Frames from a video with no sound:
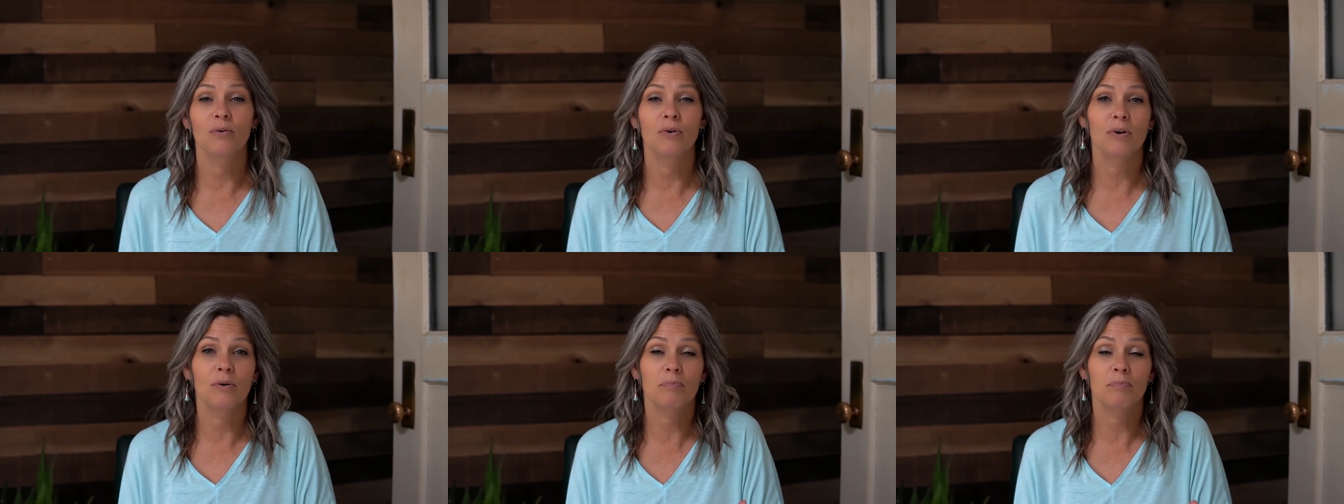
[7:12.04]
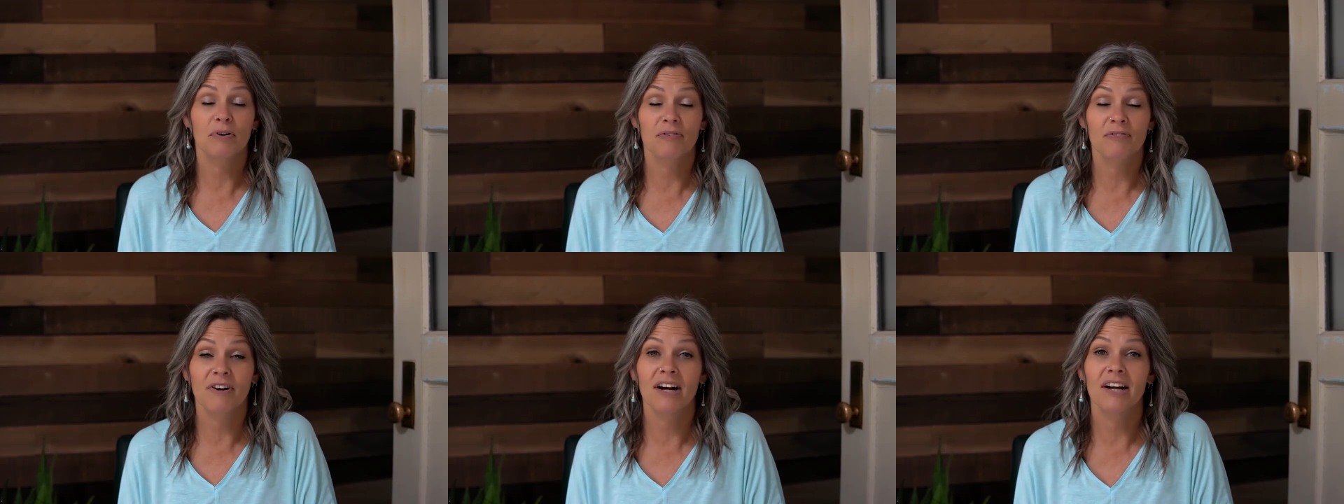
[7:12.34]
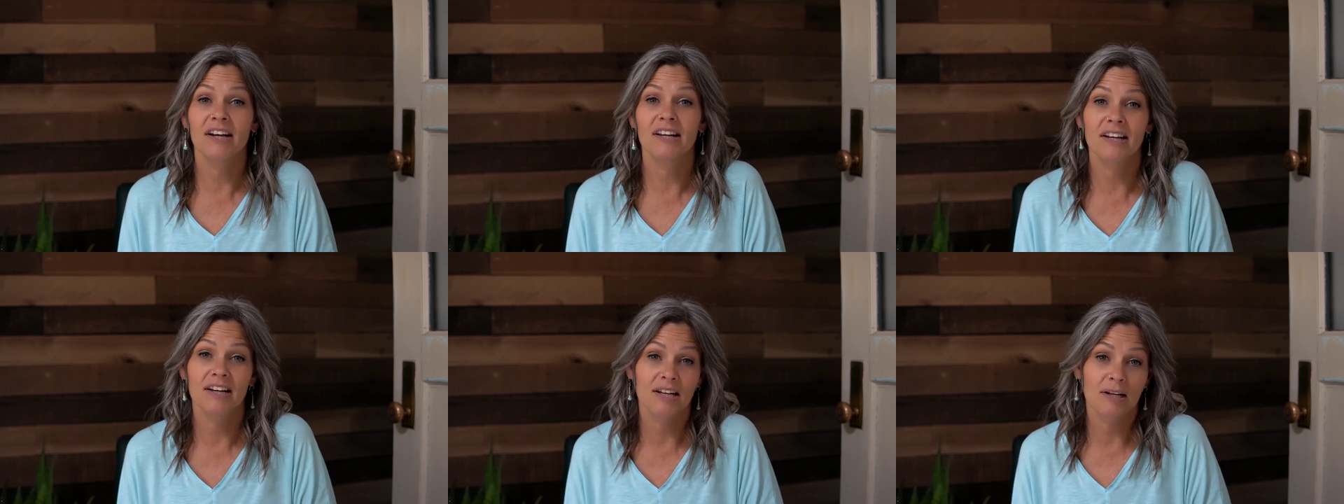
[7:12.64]
or
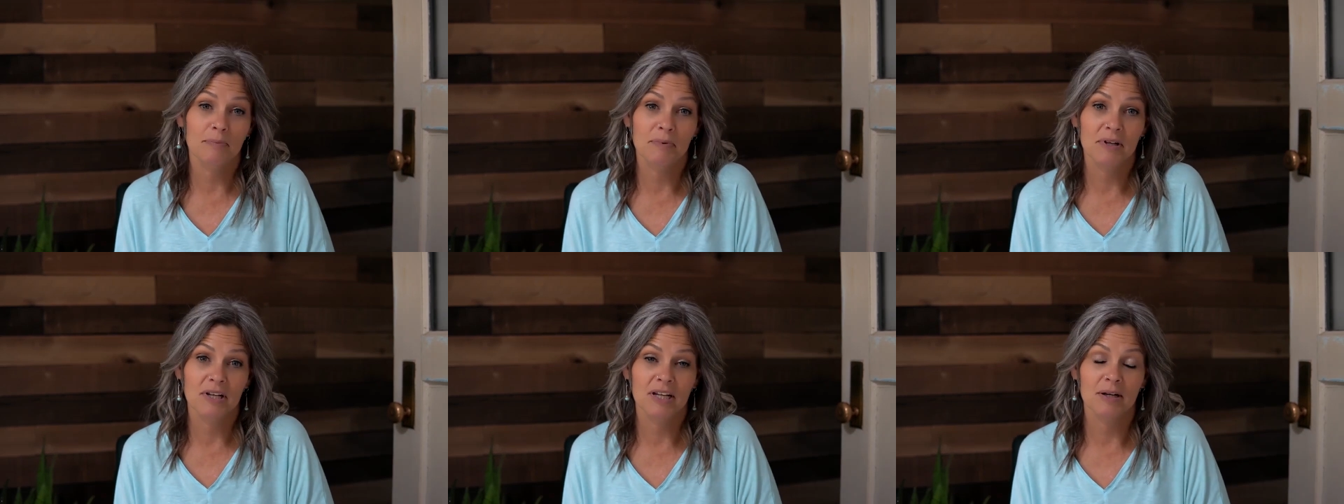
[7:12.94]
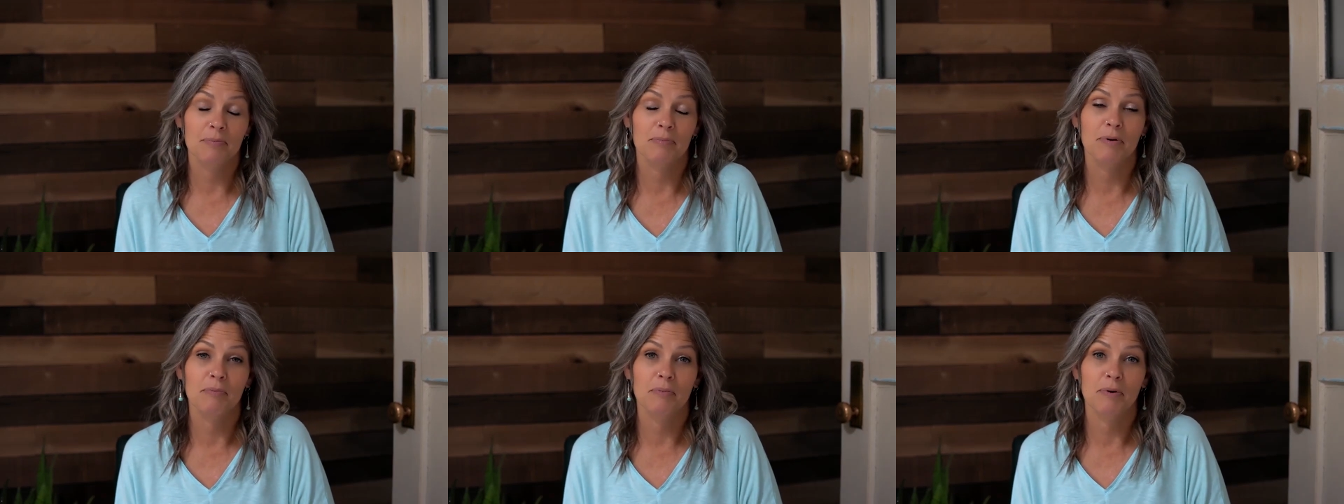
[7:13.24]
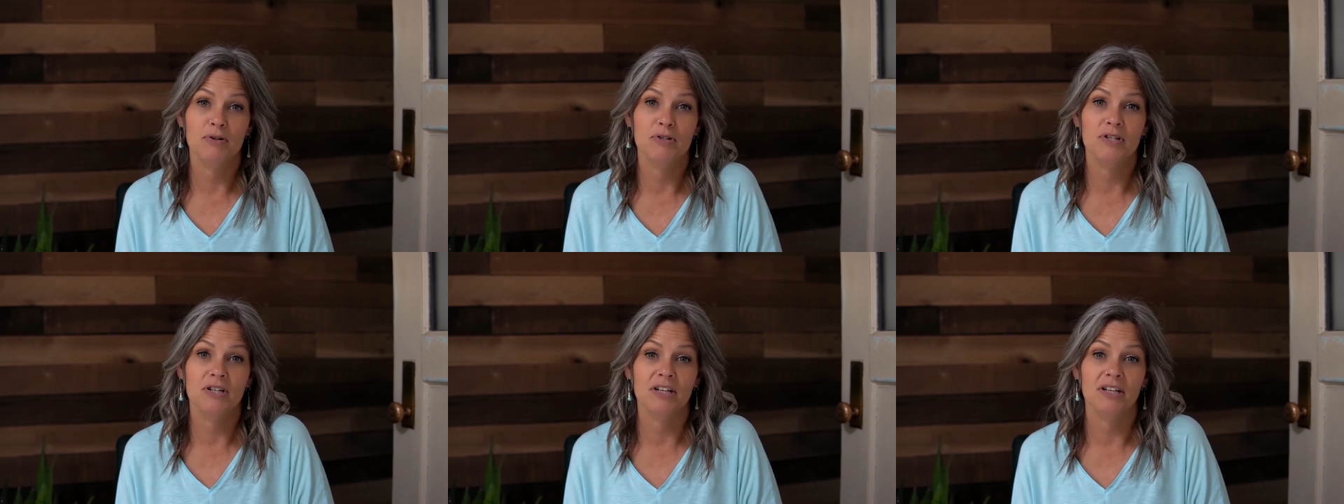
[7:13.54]
provide an immediate
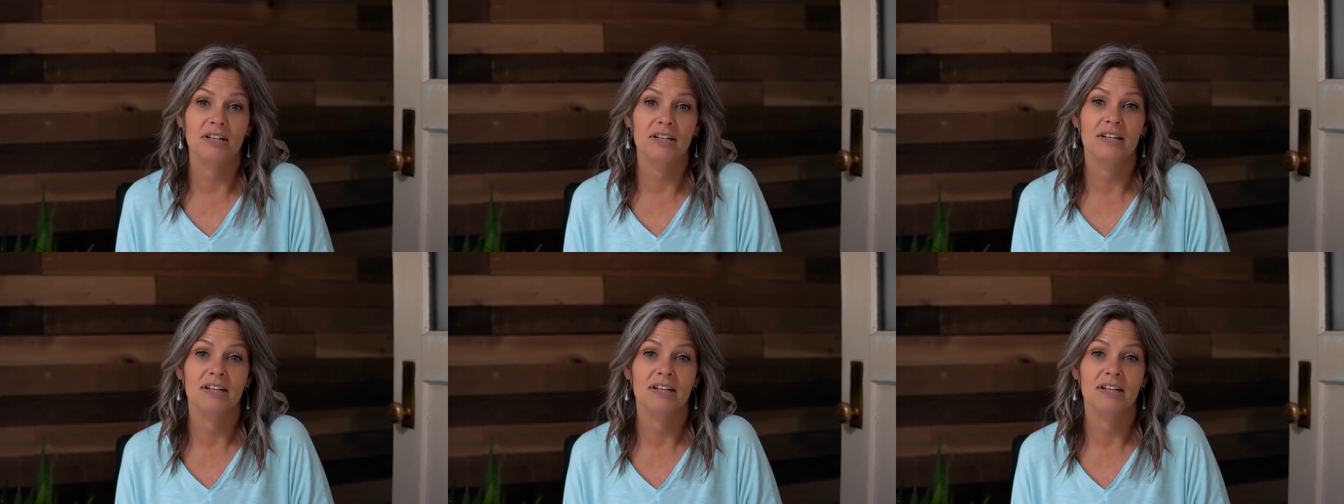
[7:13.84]
promotion.